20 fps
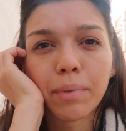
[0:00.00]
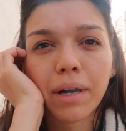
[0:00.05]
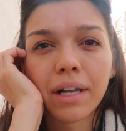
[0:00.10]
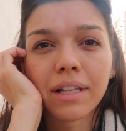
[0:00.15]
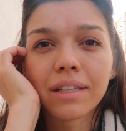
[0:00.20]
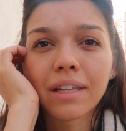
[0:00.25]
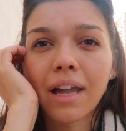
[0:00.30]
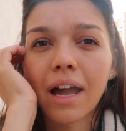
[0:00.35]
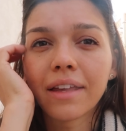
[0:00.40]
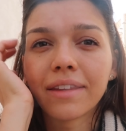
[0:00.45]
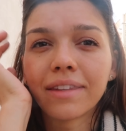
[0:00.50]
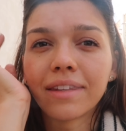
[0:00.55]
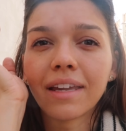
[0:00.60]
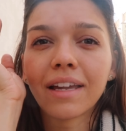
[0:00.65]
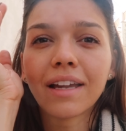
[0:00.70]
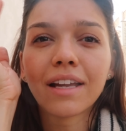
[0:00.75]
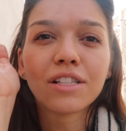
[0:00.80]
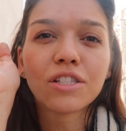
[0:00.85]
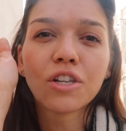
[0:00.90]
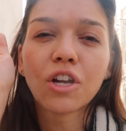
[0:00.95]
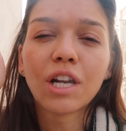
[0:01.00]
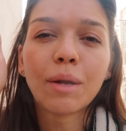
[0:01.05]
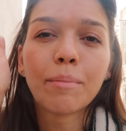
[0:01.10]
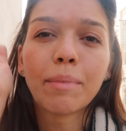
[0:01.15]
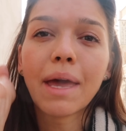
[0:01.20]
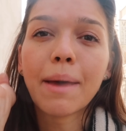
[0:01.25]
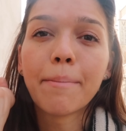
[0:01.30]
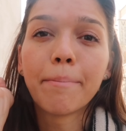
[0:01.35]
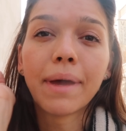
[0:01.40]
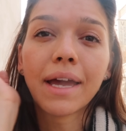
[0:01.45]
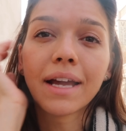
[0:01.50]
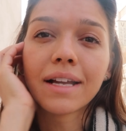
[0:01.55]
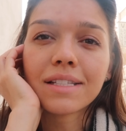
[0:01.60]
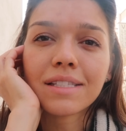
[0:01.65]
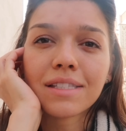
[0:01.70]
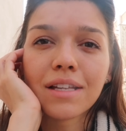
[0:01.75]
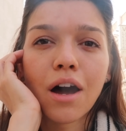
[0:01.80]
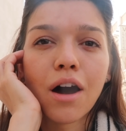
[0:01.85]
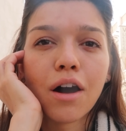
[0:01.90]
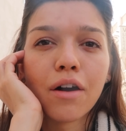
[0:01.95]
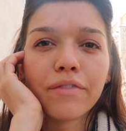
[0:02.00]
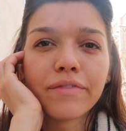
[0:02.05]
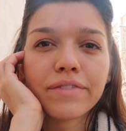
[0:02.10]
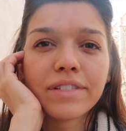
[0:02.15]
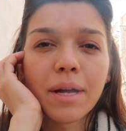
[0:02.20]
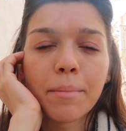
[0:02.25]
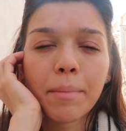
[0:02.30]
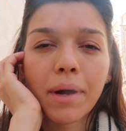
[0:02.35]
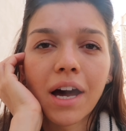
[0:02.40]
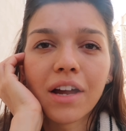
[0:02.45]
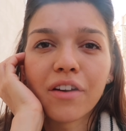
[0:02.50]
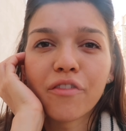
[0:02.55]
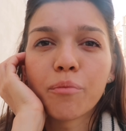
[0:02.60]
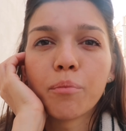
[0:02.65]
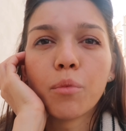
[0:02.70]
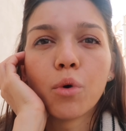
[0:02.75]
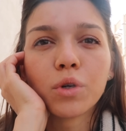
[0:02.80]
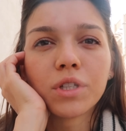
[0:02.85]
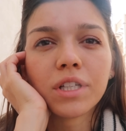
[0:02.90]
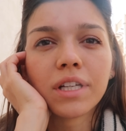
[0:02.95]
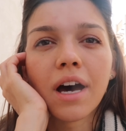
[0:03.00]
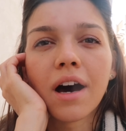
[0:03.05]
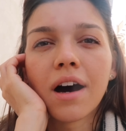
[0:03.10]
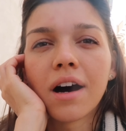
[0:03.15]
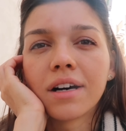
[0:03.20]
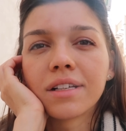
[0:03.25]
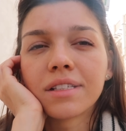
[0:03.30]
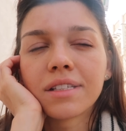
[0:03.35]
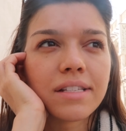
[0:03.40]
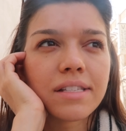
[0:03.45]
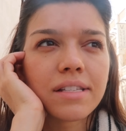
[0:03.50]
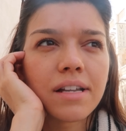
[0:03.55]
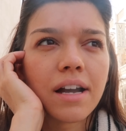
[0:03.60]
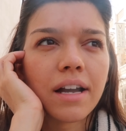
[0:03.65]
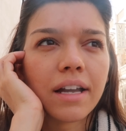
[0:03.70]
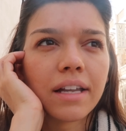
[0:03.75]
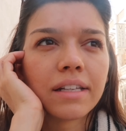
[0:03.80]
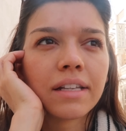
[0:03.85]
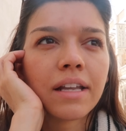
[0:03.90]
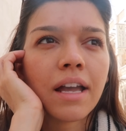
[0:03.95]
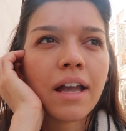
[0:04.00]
but I think it's going to be a mix of some kind of modern art design.